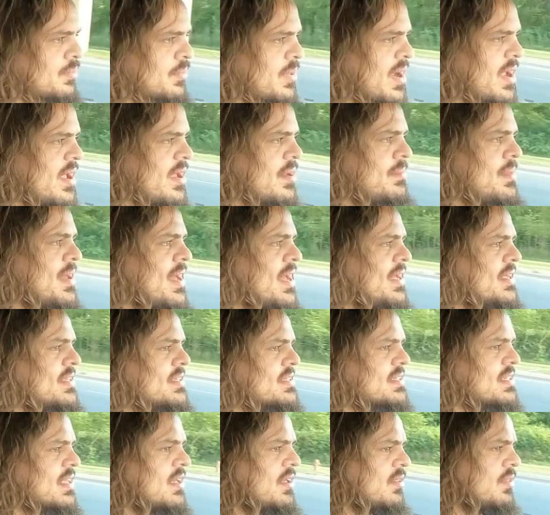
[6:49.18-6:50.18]
the Ram
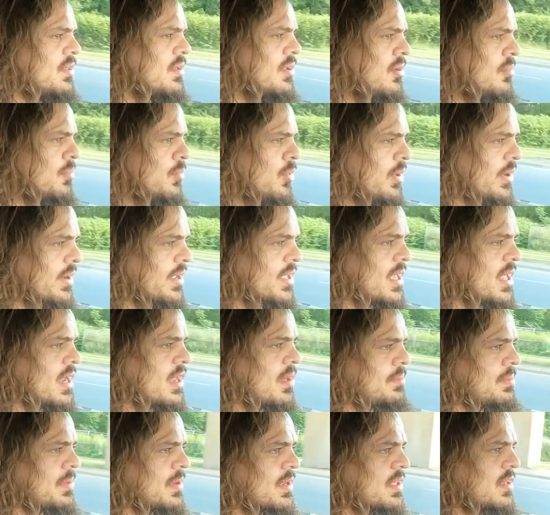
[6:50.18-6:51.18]
has a little more get
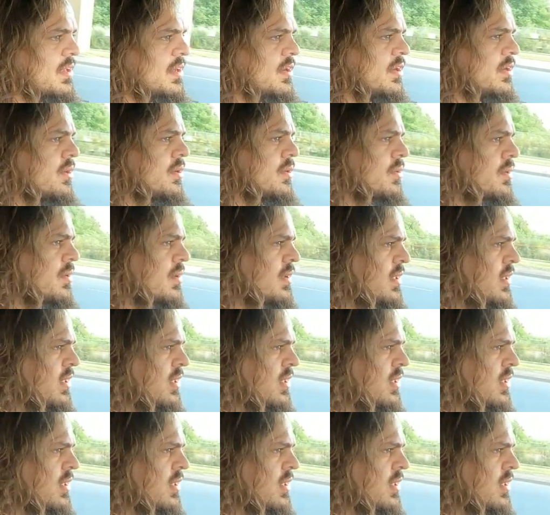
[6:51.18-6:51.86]
up and go.